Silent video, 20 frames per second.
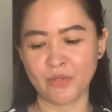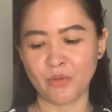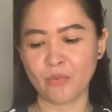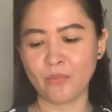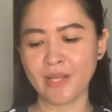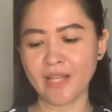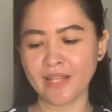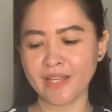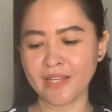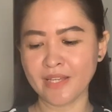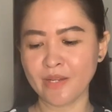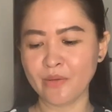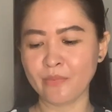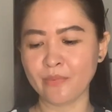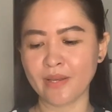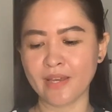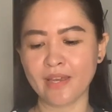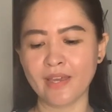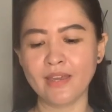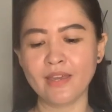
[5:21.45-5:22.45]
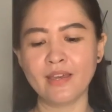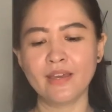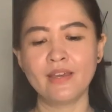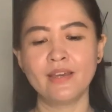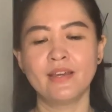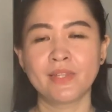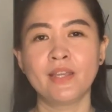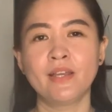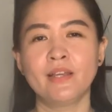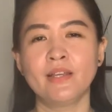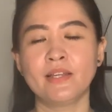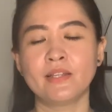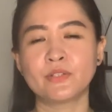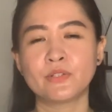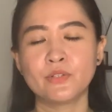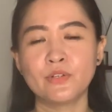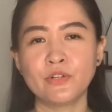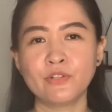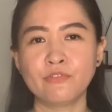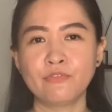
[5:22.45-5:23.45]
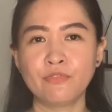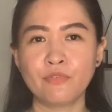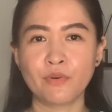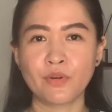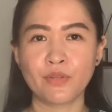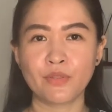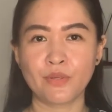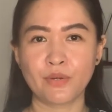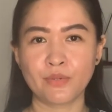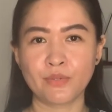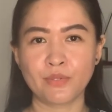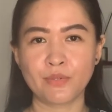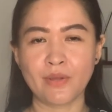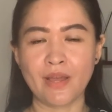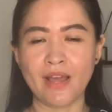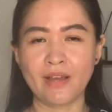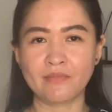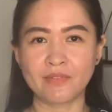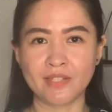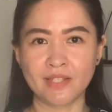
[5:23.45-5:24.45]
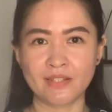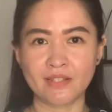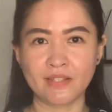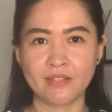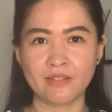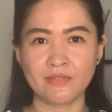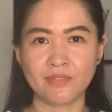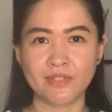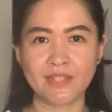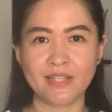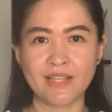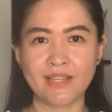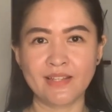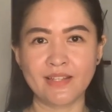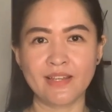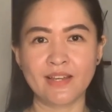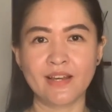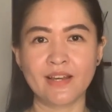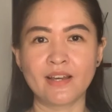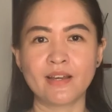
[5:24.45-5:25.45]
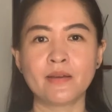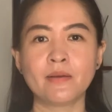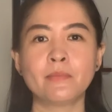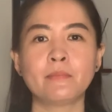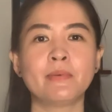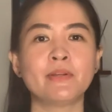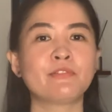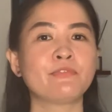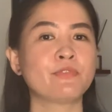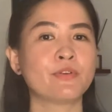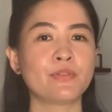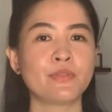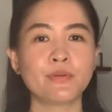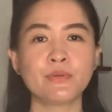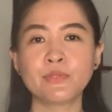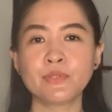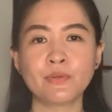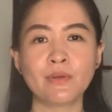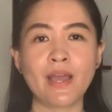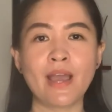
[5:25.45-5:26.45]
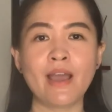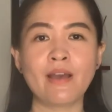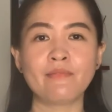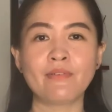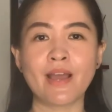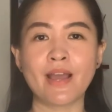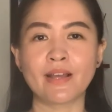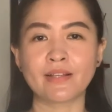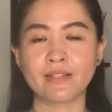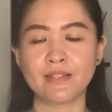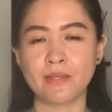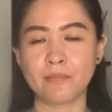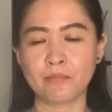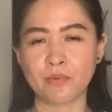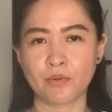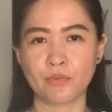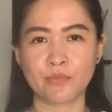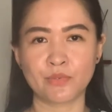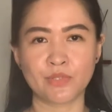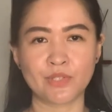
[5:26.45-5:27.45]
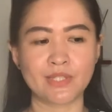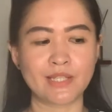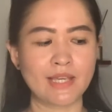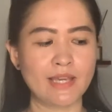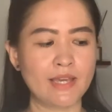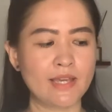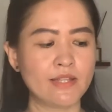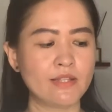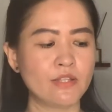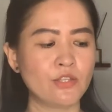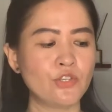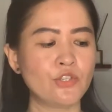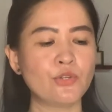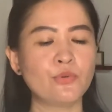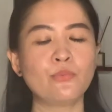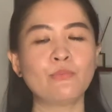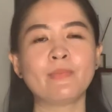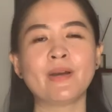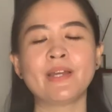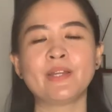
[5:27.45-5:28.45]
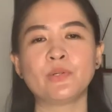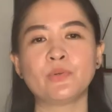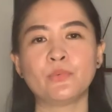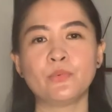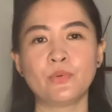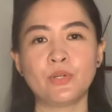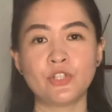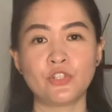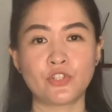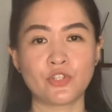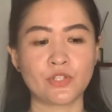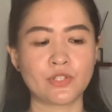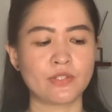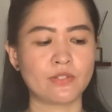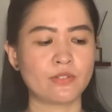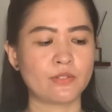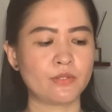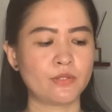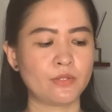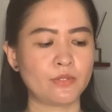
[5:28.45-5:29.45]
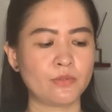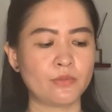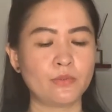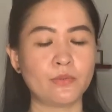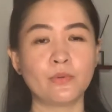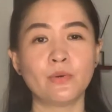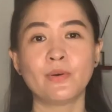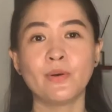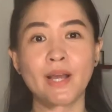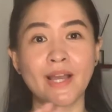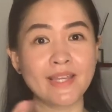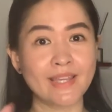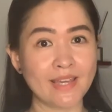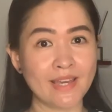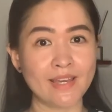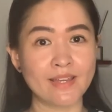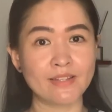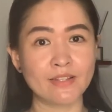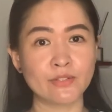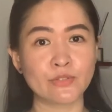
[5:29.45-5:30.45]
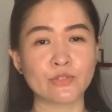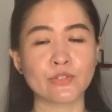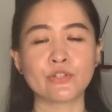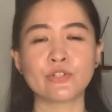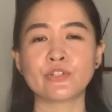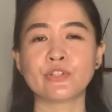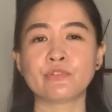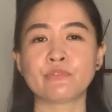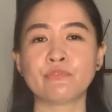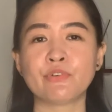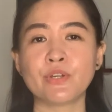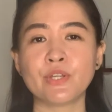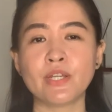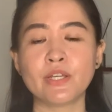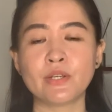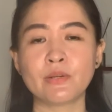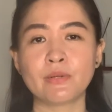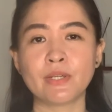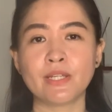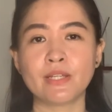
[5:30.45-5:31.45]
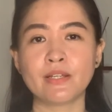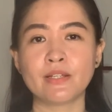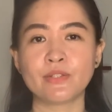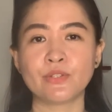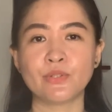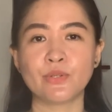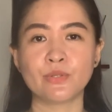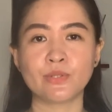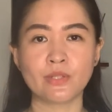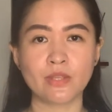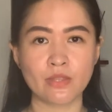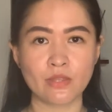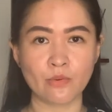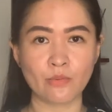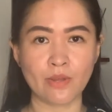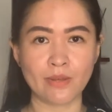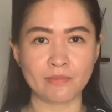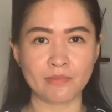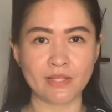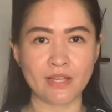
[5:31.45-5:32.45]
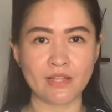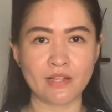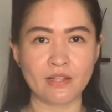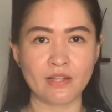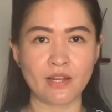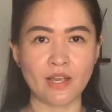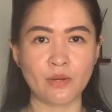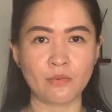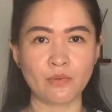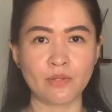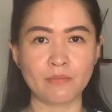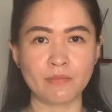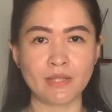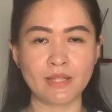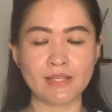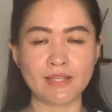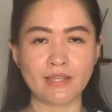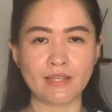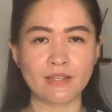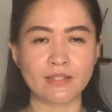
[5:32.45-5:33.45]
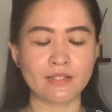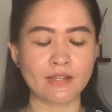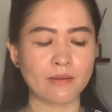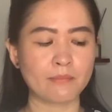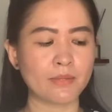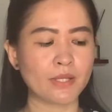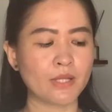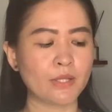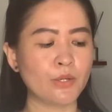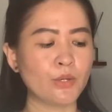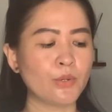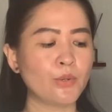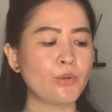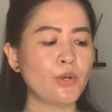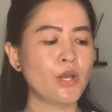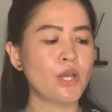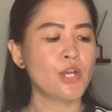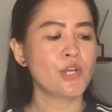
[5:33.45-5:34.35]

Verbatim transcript: Well, anyway, it's good for those who have sensitive skin, yeah, but for those who have acne-prone skin, you might want just to, again, search for the ingredients using the website that I will be linking down below.